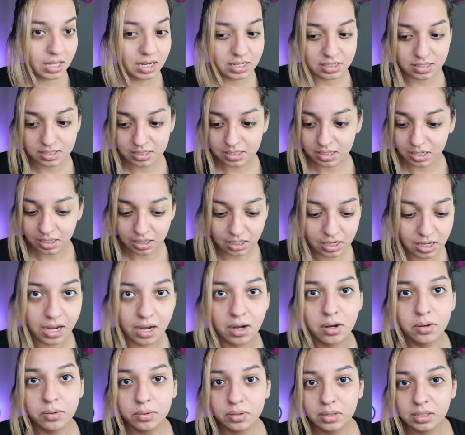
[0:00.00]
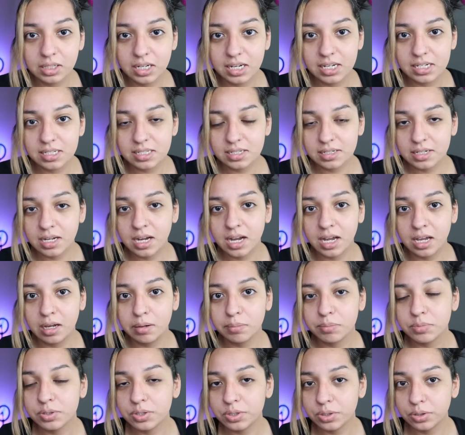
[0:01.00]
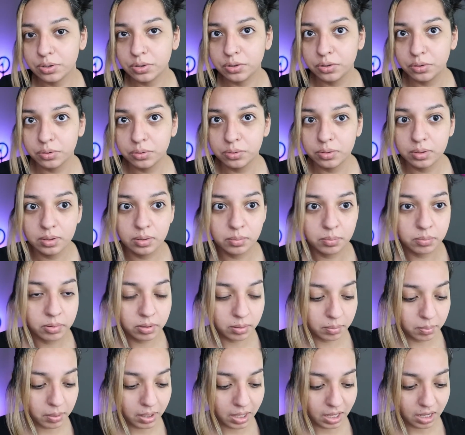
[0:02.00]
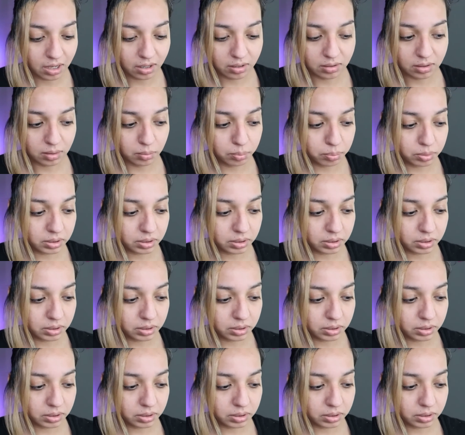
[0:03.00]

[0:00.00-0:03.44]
That's done. Now it's time to prepare the